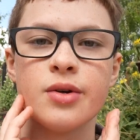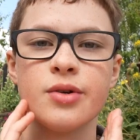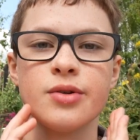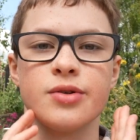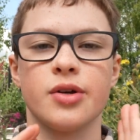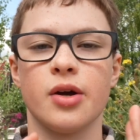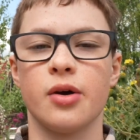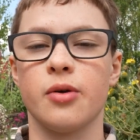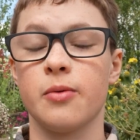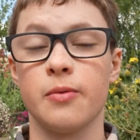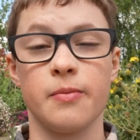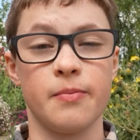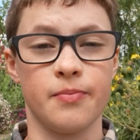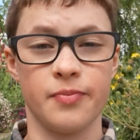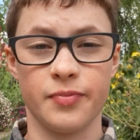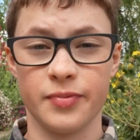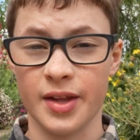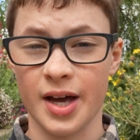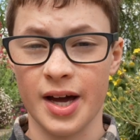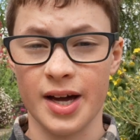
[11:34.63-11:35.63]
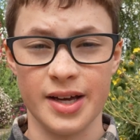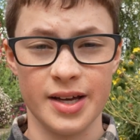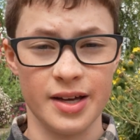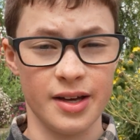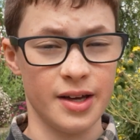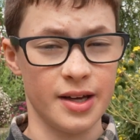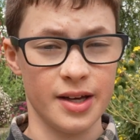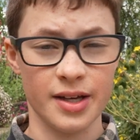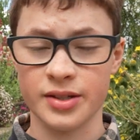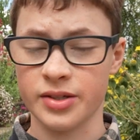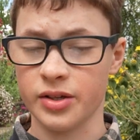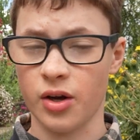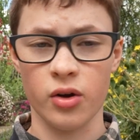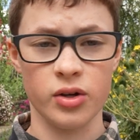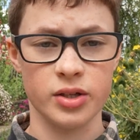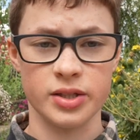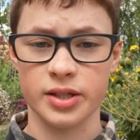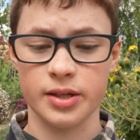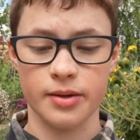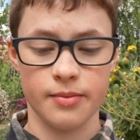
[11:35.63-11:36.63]
So that is
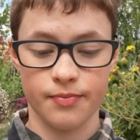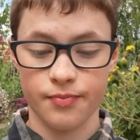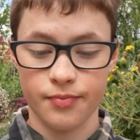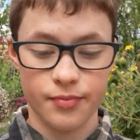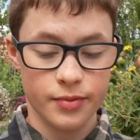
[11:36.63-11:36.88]
honestly